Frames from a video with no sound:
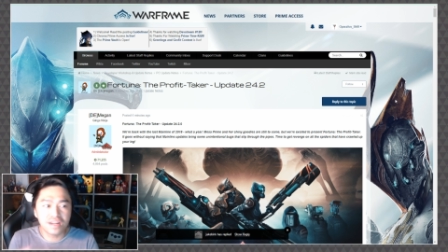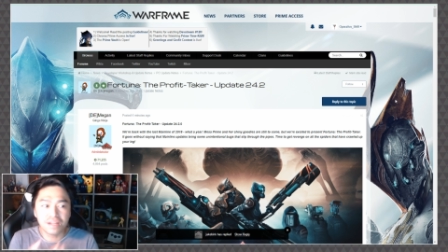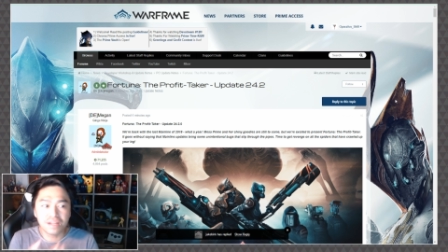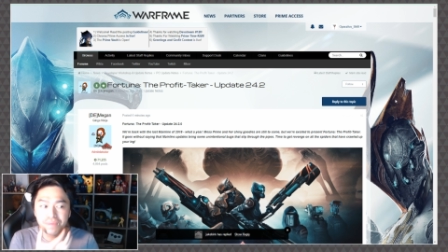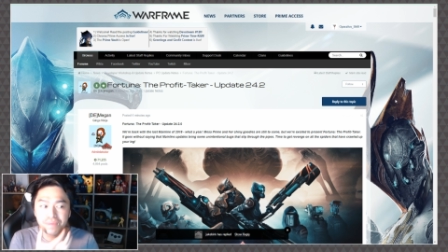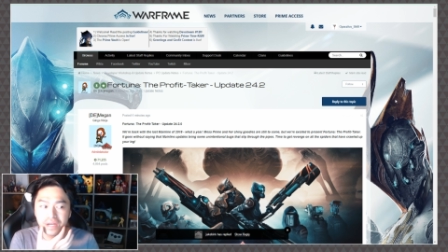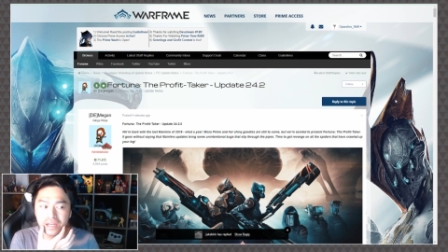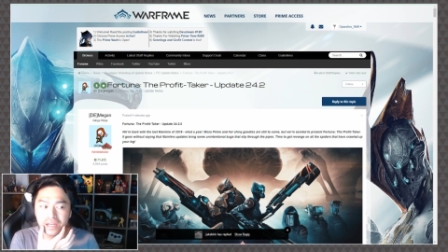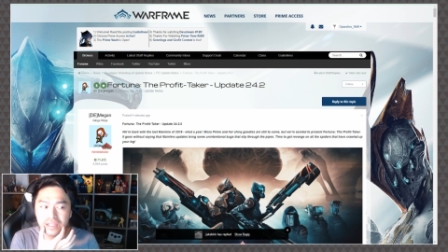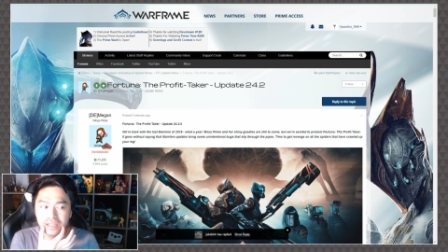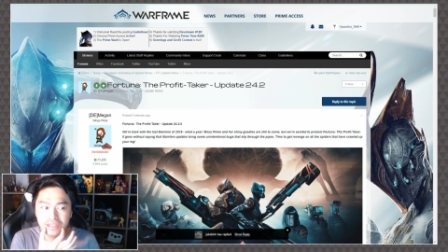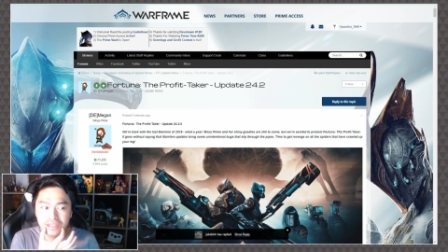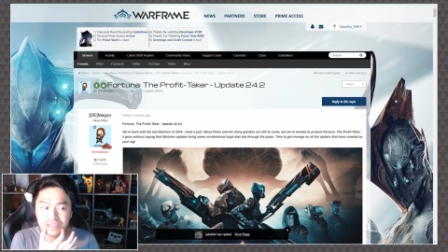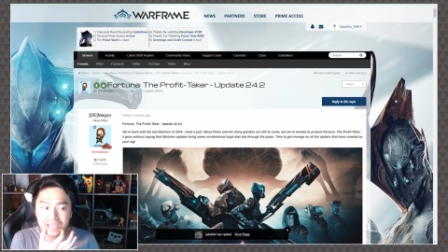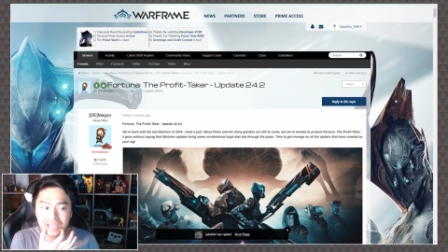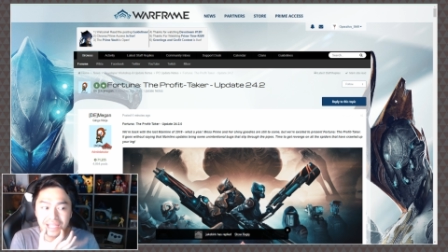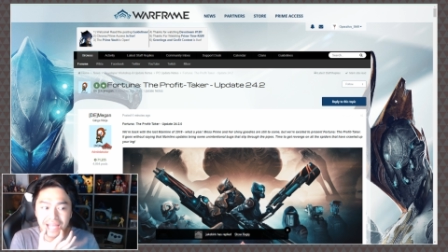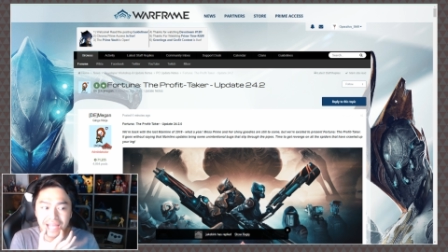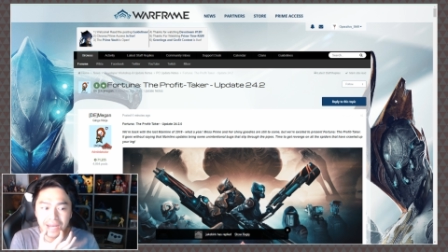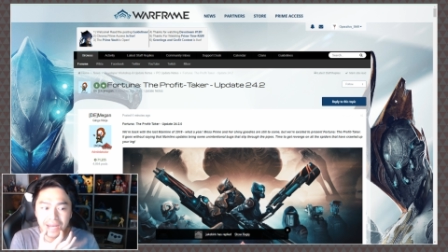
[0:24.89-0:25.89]
apparently there's a
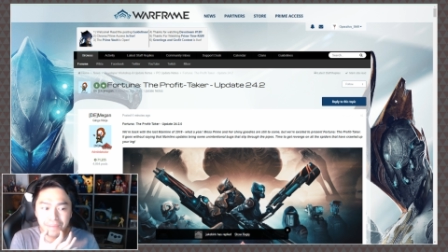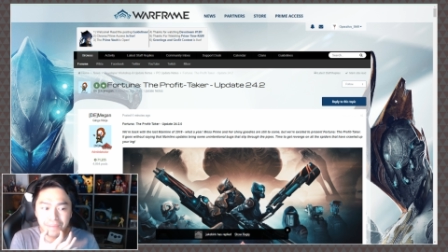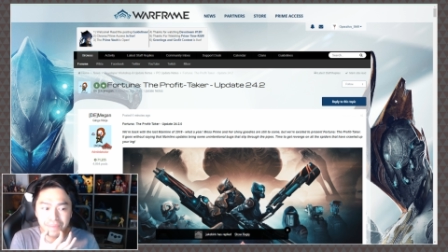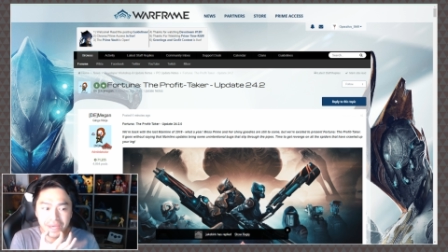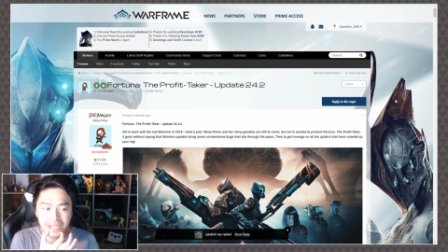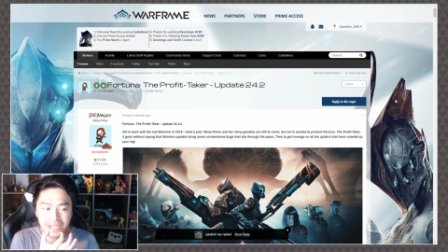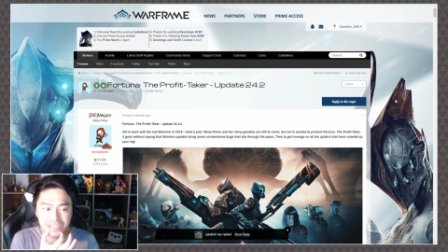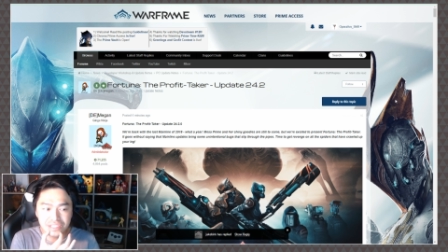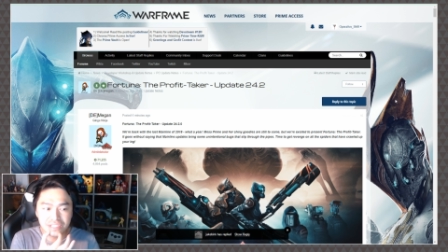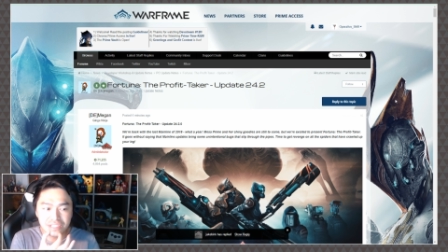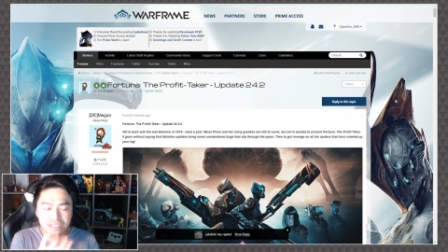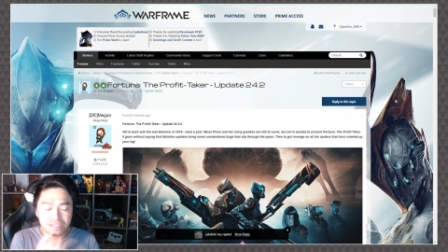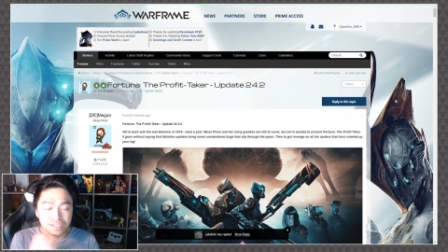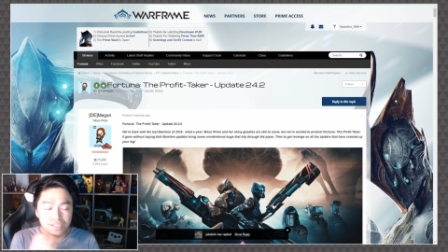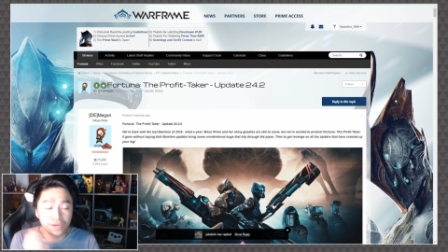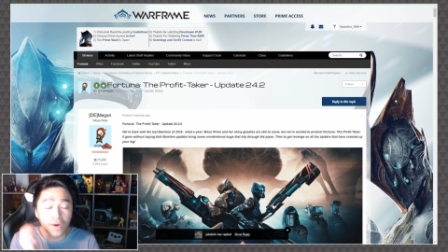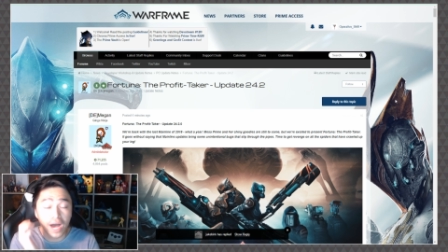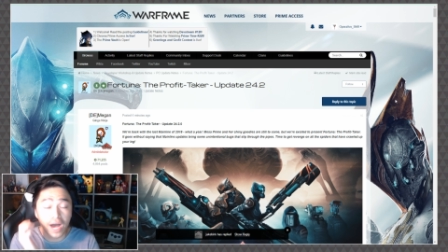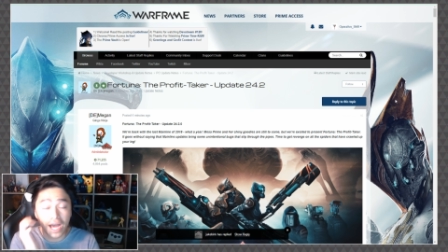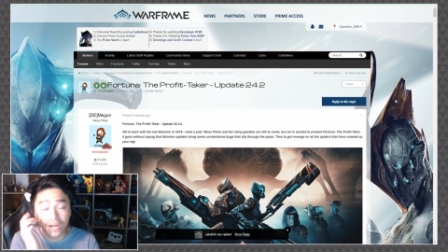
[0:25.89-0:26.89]
lot of pages
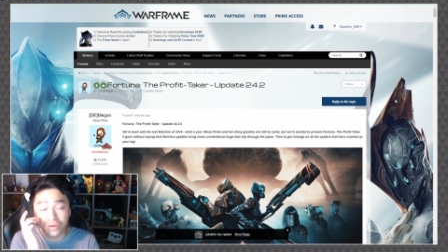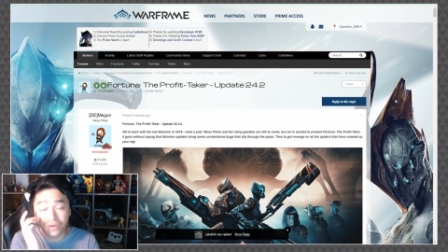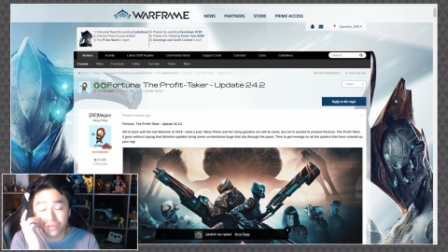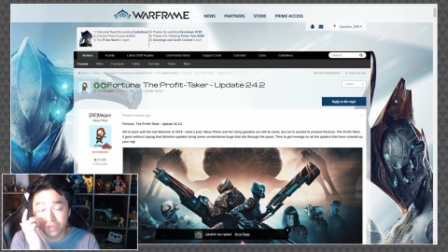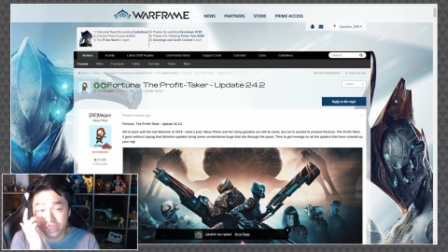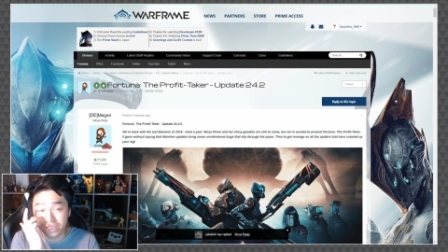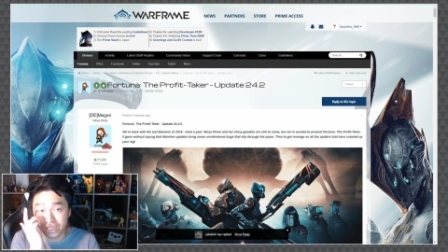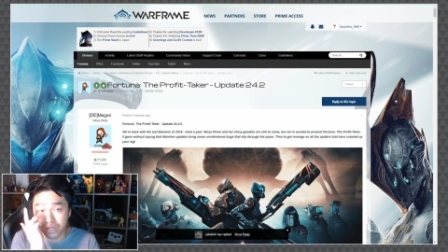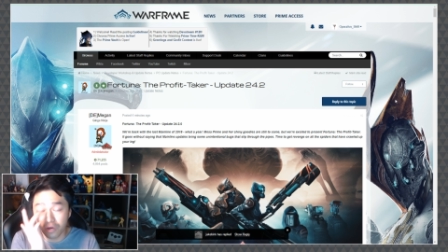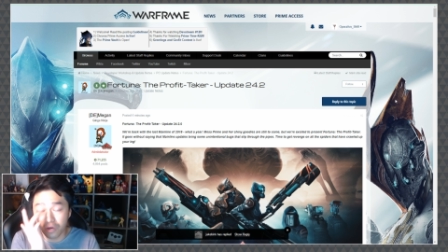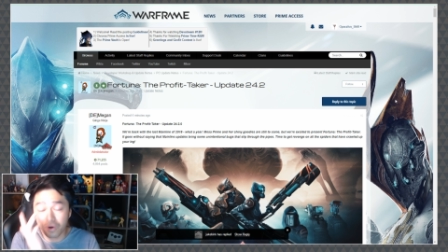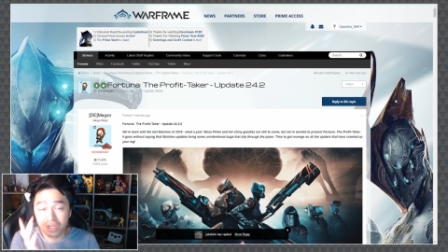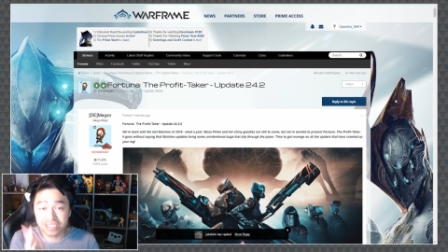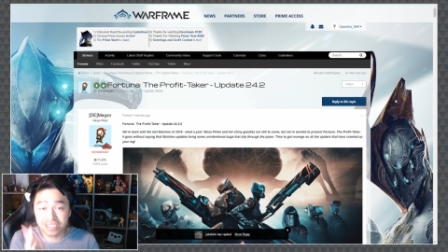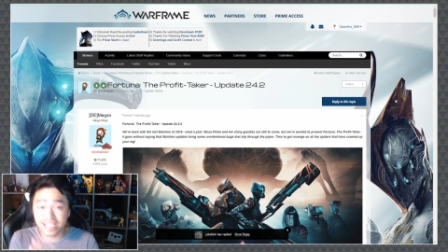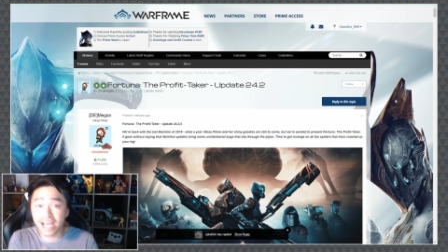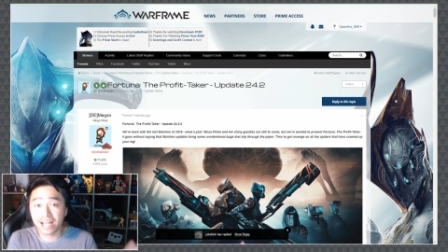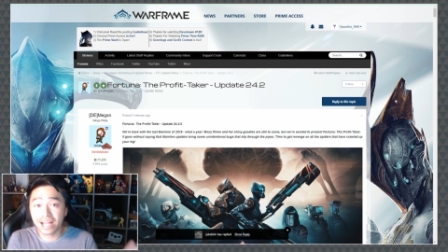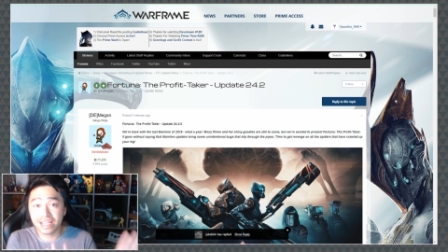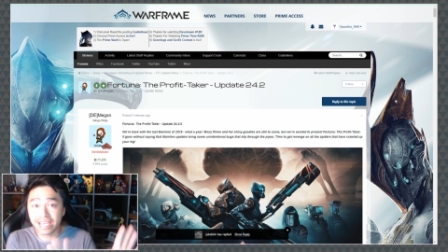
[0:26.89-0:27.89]
so i don't really know
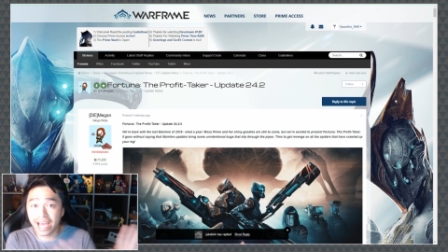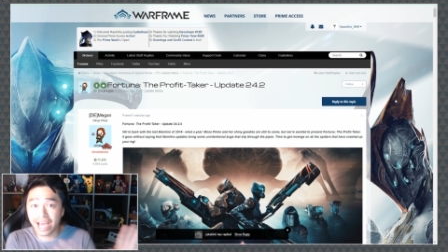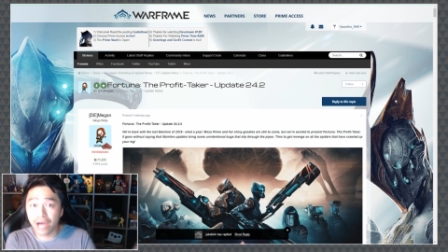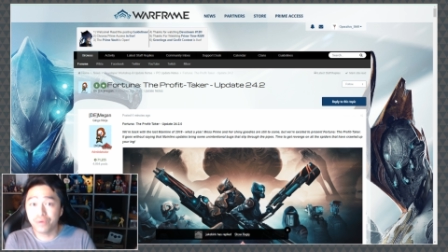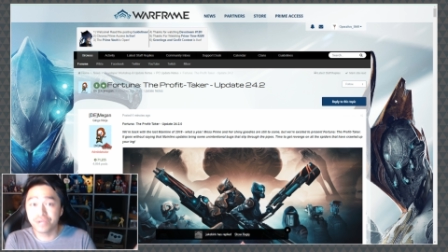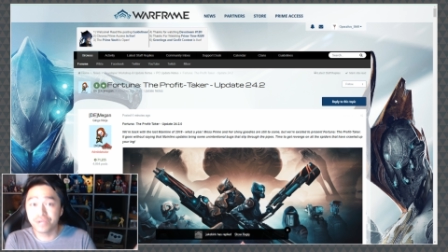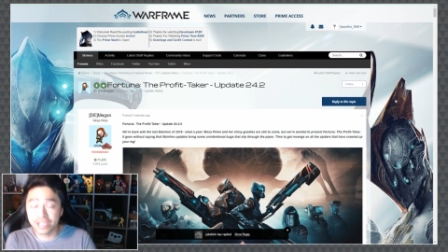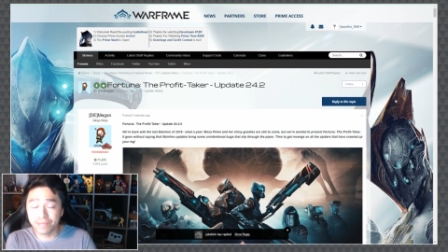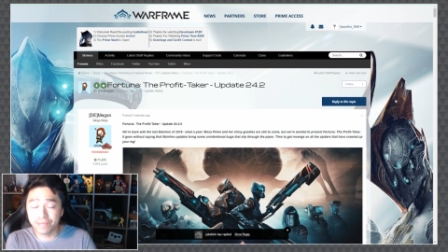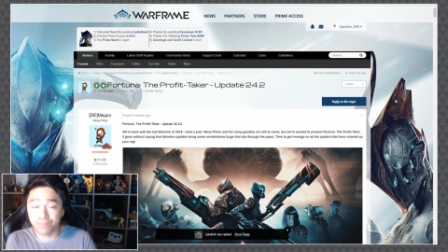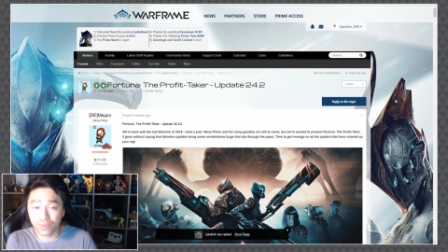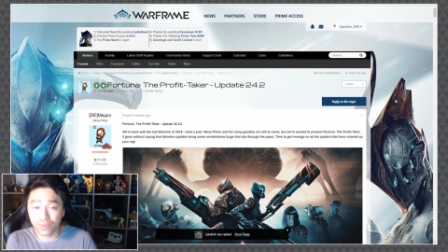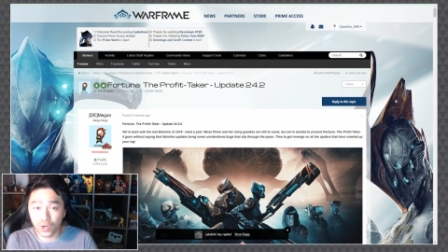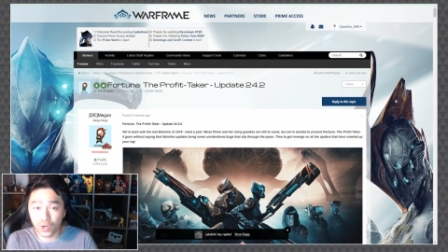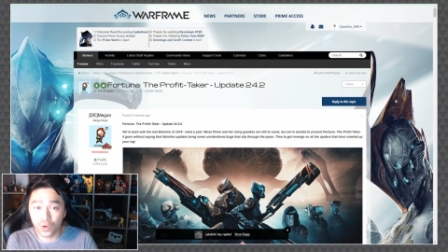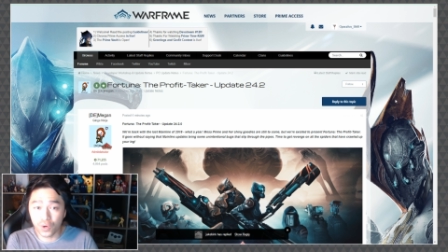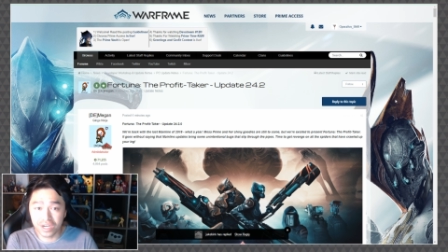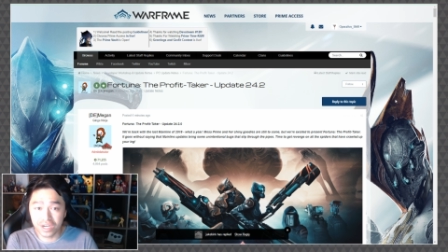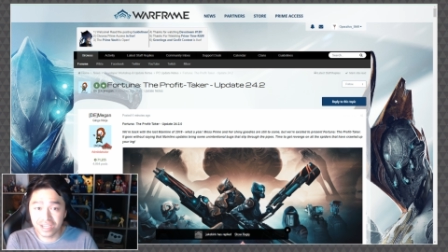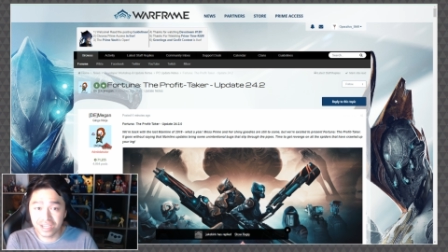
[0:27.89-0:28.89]
exactly how deep we're
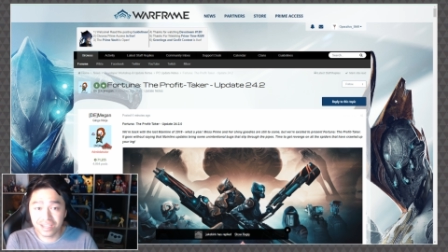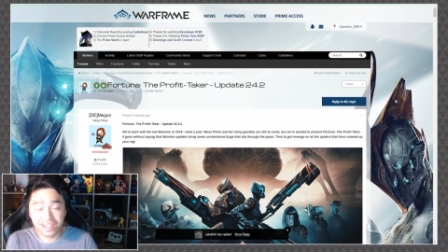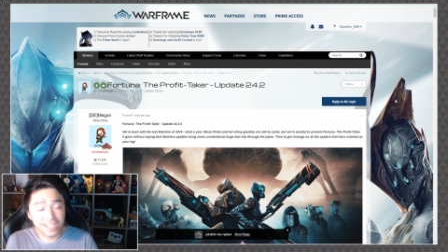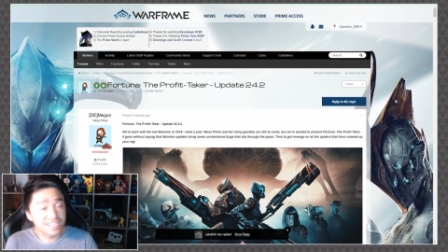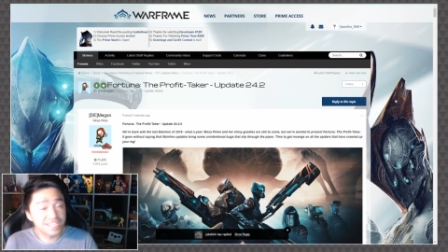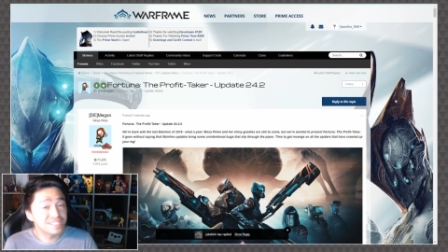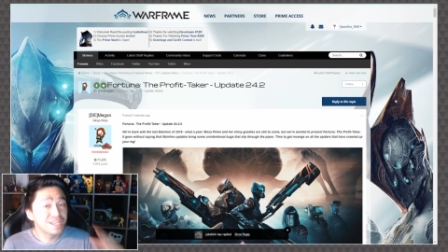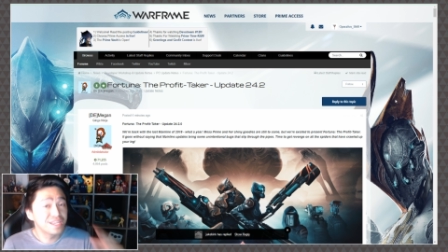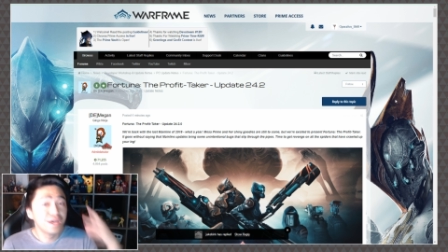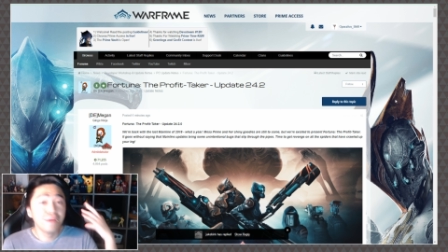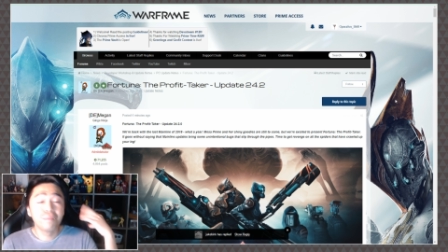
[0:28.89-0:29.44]
going into this